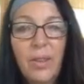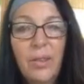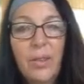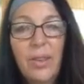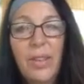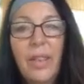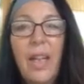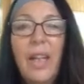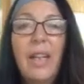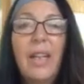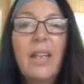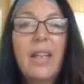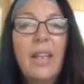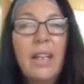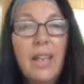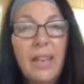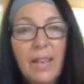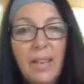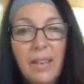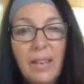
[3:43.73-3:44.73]
So it's
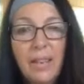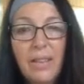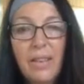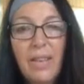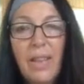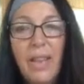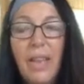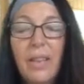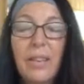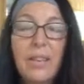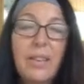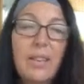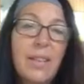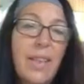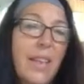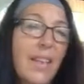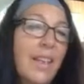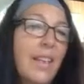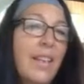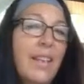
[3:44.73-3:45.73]
taking in the sand, it's
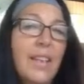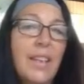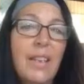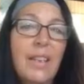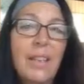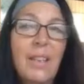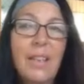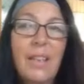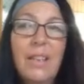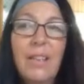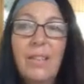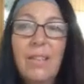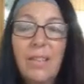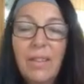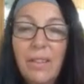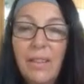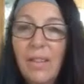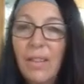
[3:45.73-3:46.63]
taking in the